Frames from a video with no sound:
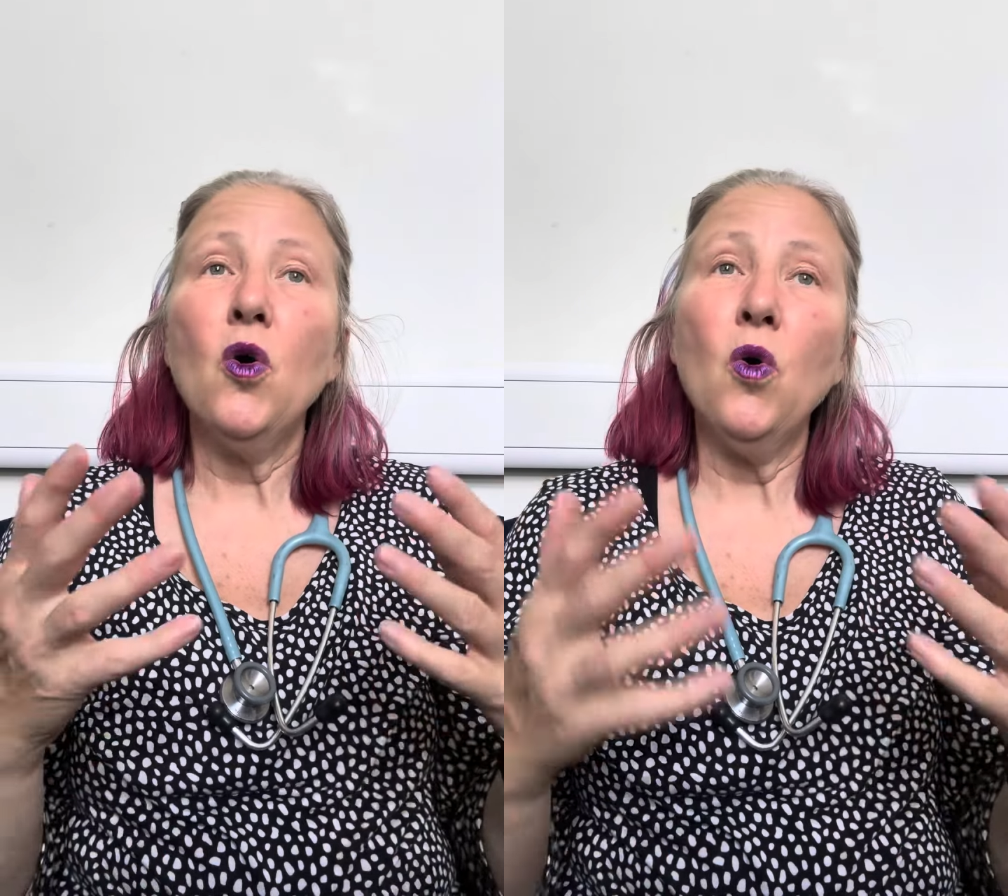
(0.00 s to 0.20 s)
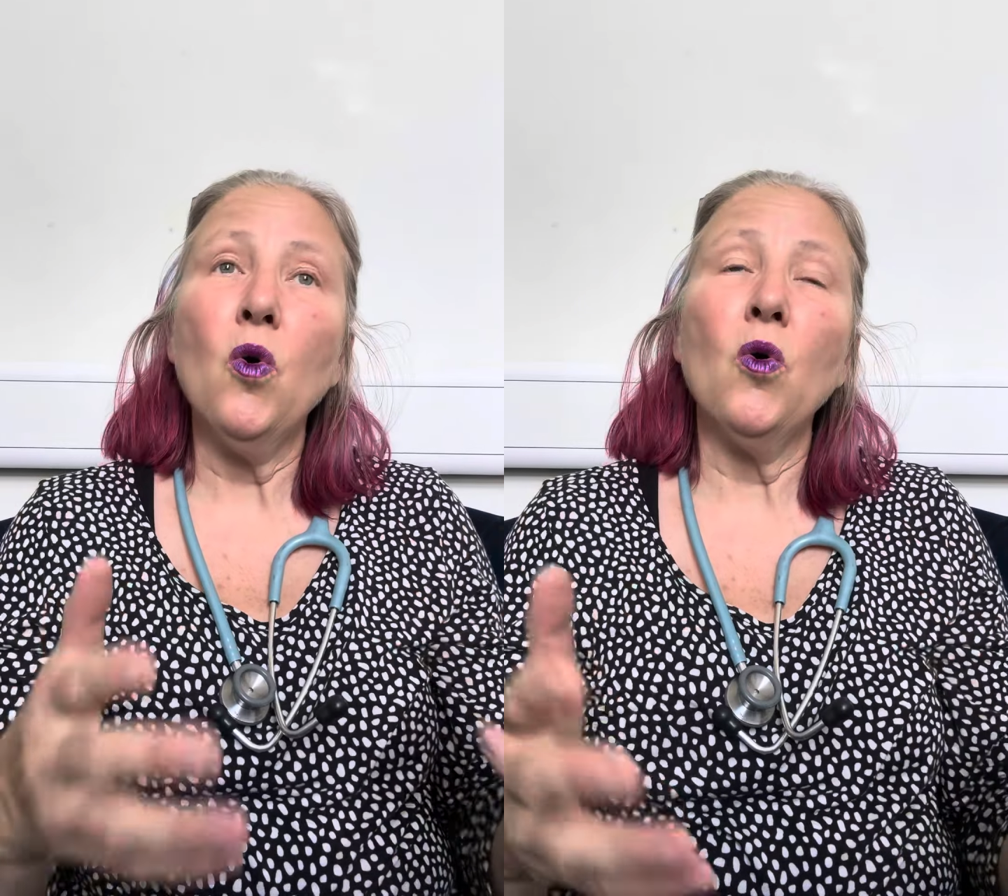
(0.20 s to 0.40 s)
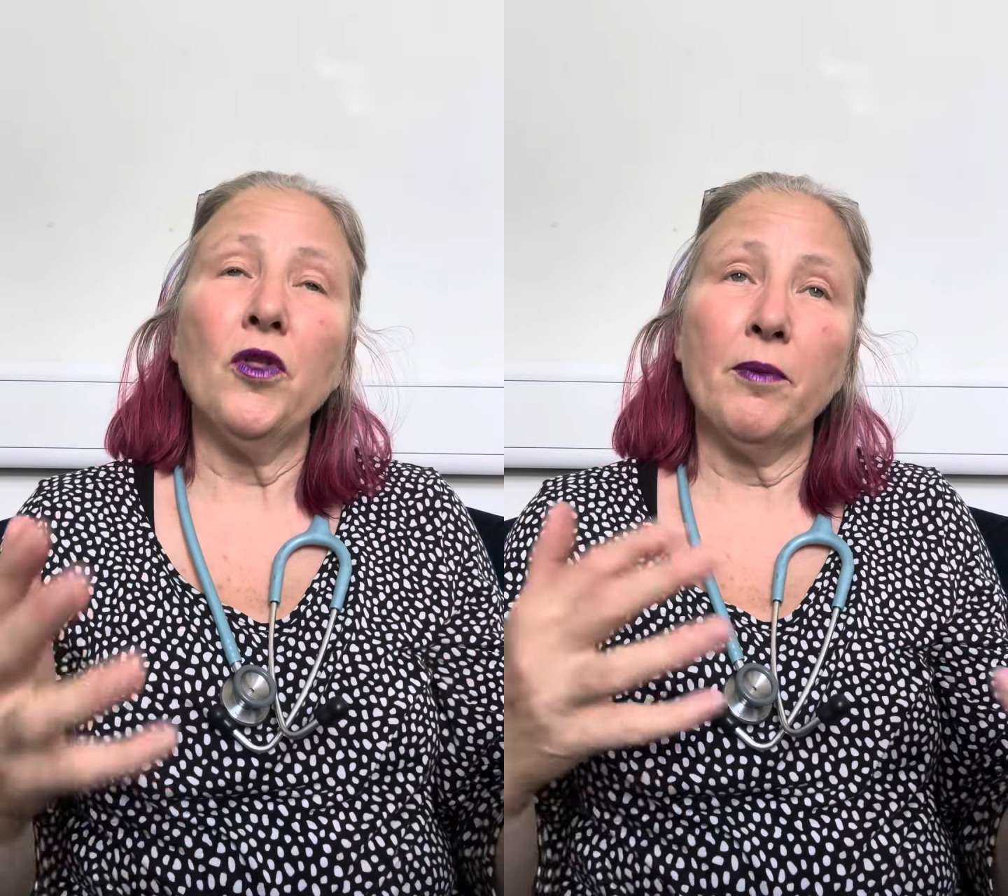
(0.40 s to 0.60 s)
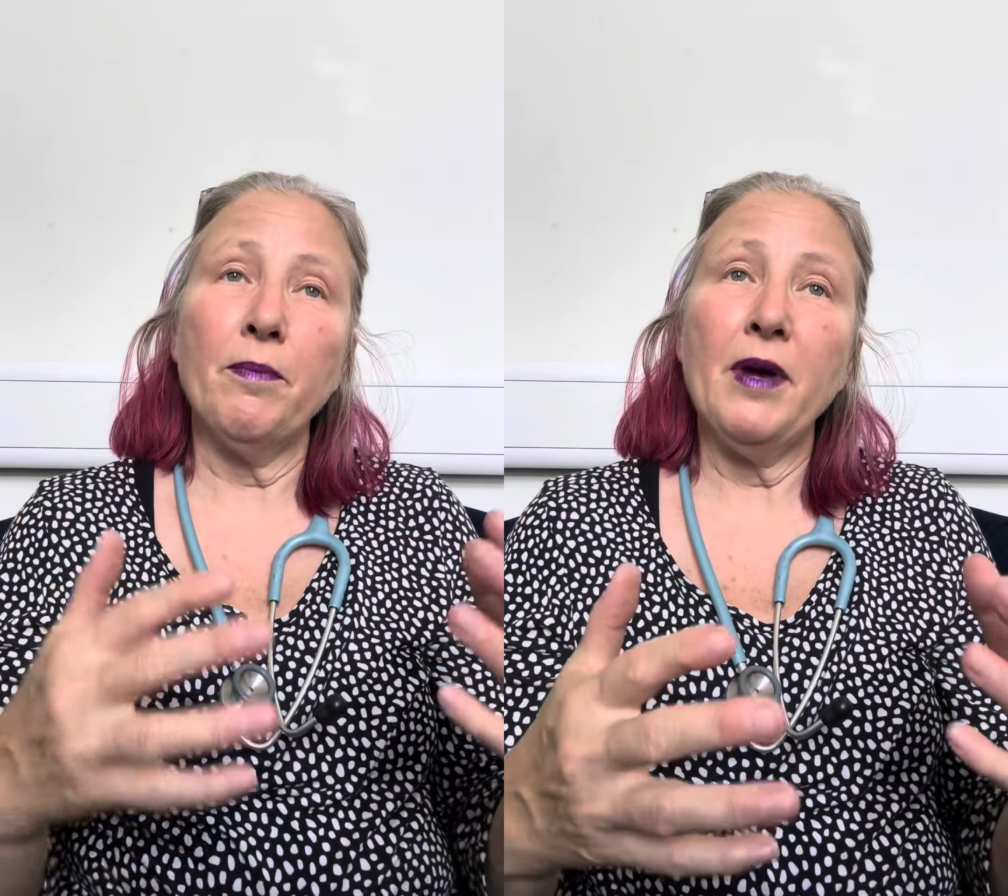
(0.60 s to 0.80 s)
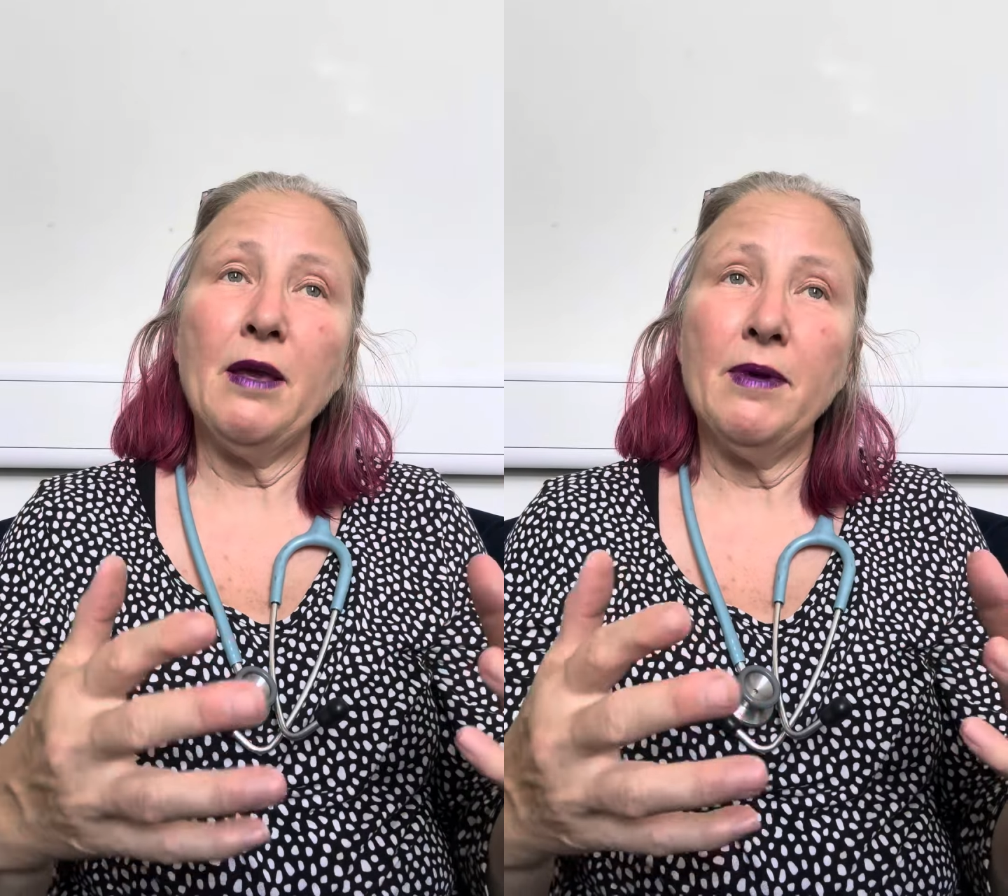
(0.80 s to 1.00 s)
or the
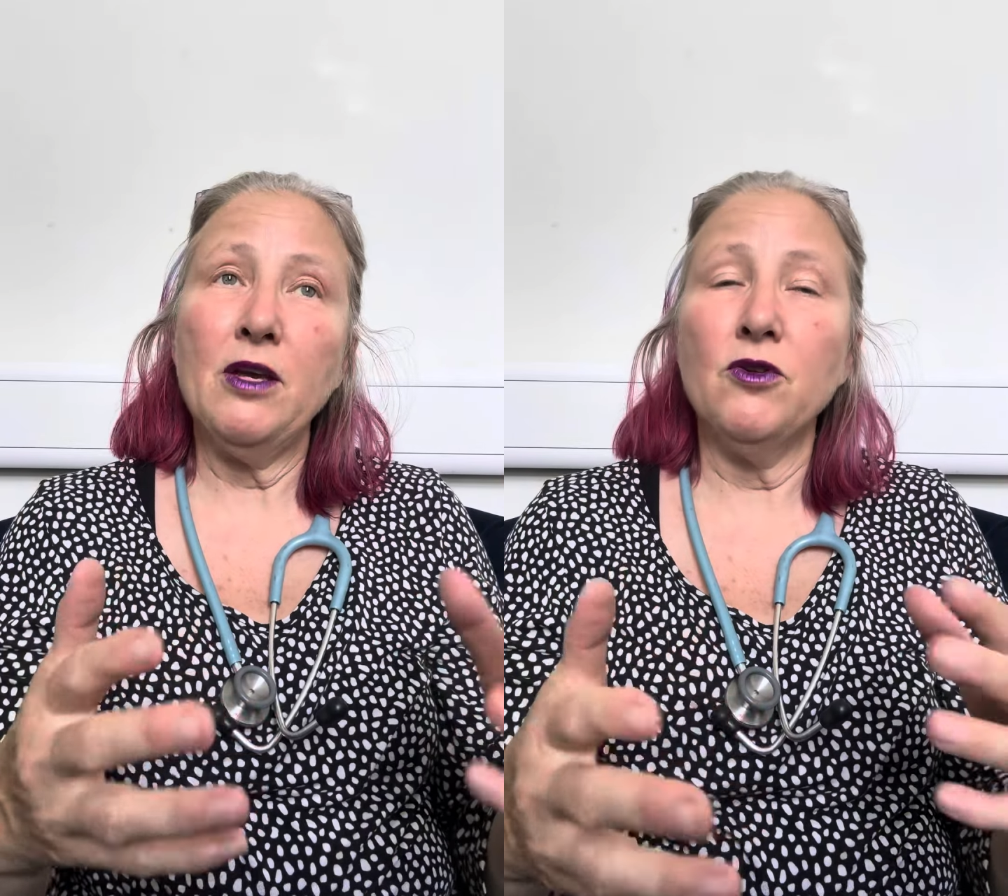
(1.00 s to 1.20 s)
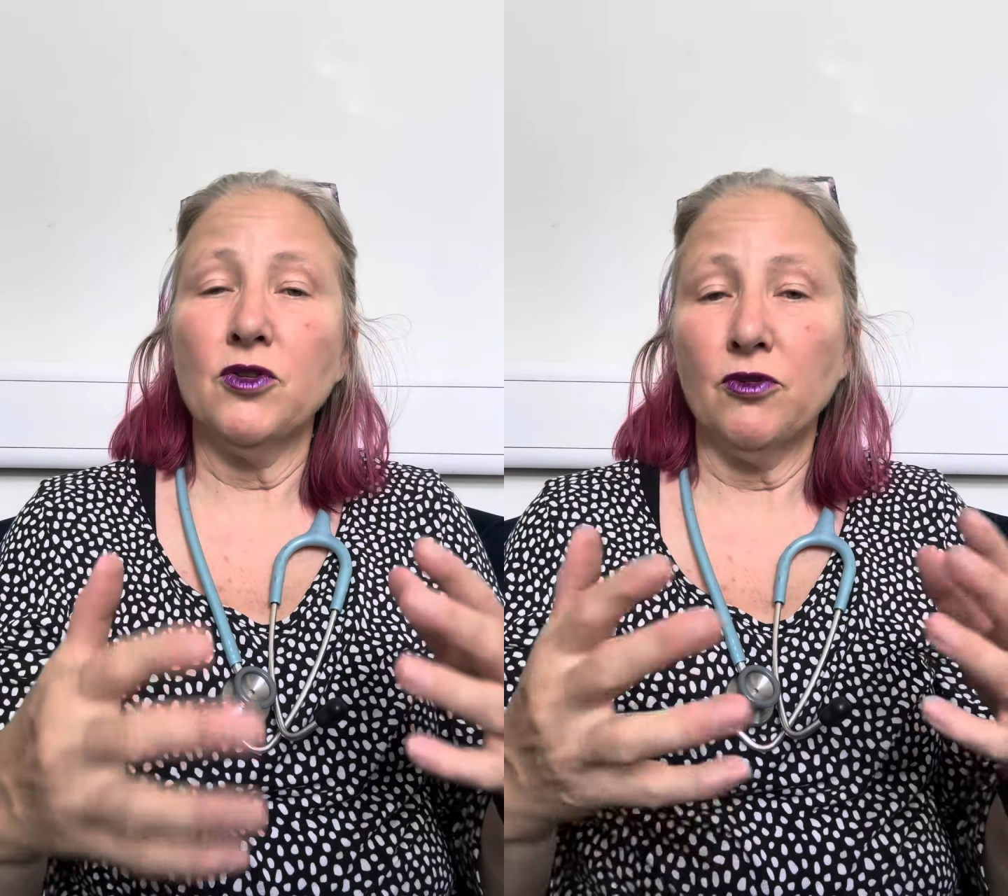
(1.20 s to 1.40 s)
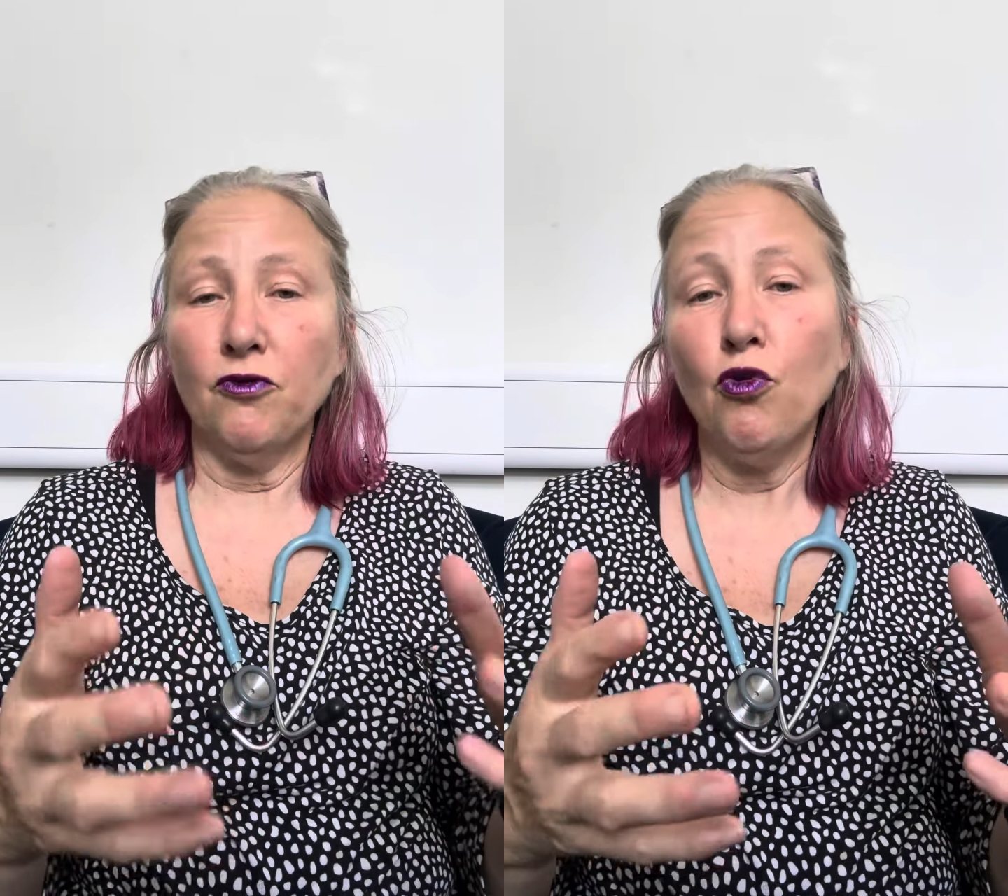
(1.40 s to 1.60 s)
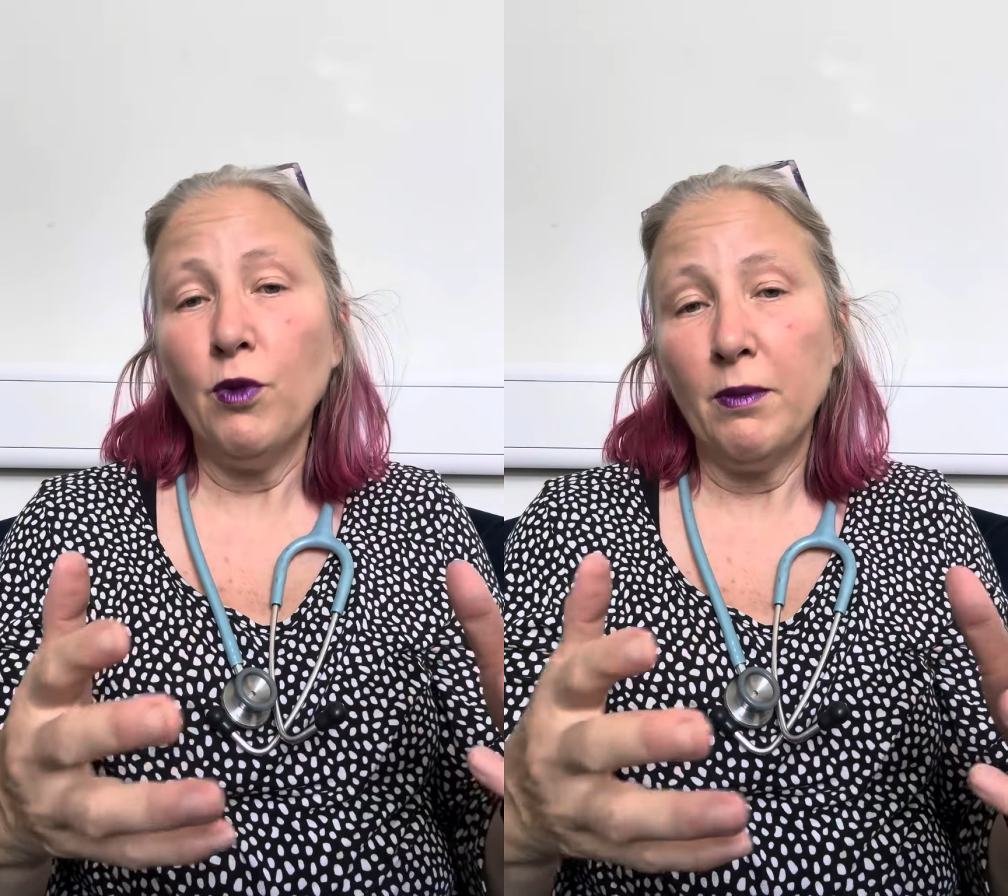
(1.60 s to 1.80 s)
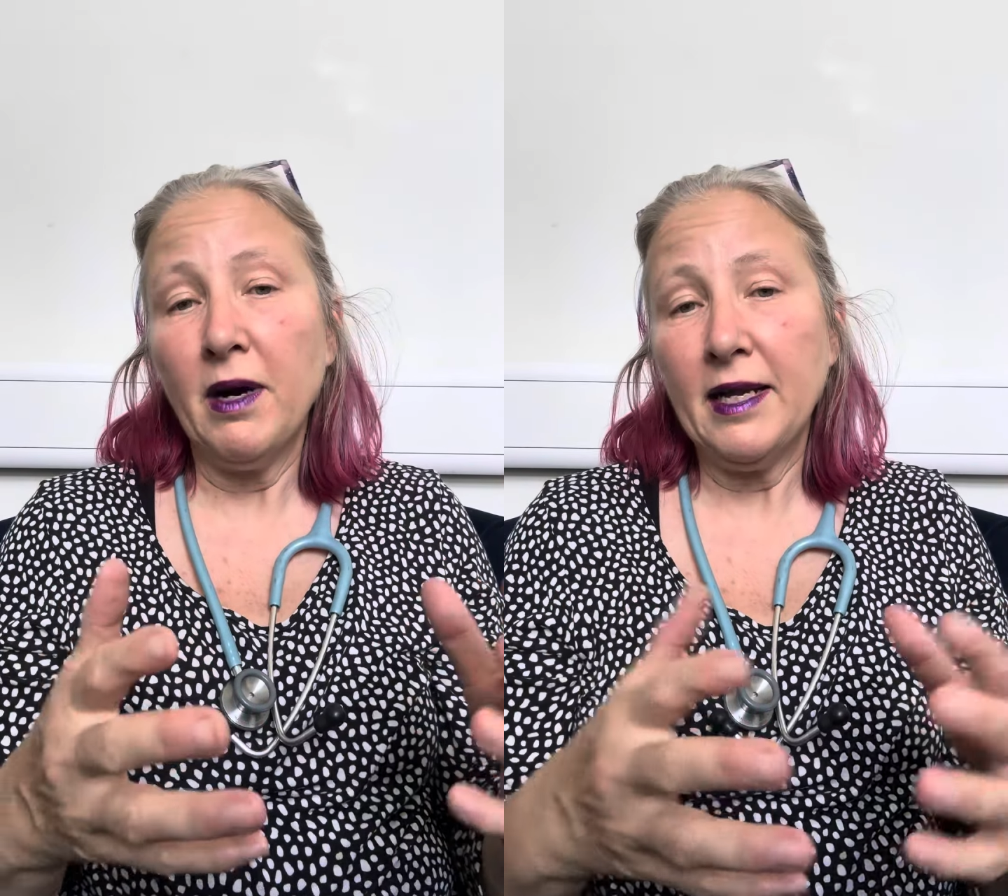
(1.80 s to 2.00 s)
baby who's on formula might